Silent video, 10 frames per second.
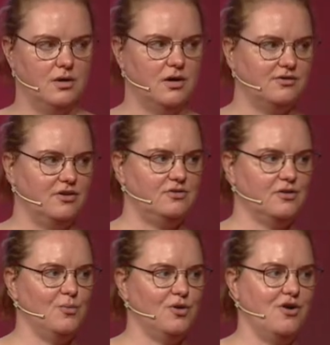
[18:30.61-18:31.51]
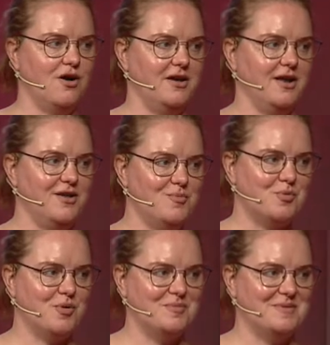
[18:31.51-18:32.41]
I see someone nodding. You
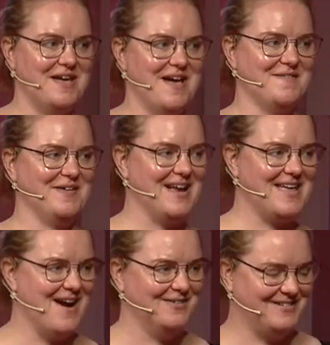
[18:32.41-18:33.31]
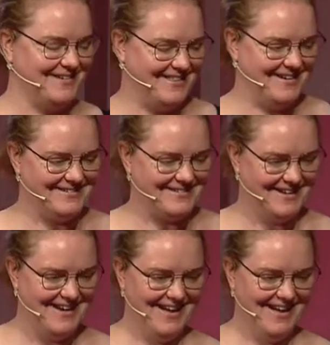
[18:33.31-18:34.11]
probably have encountered this.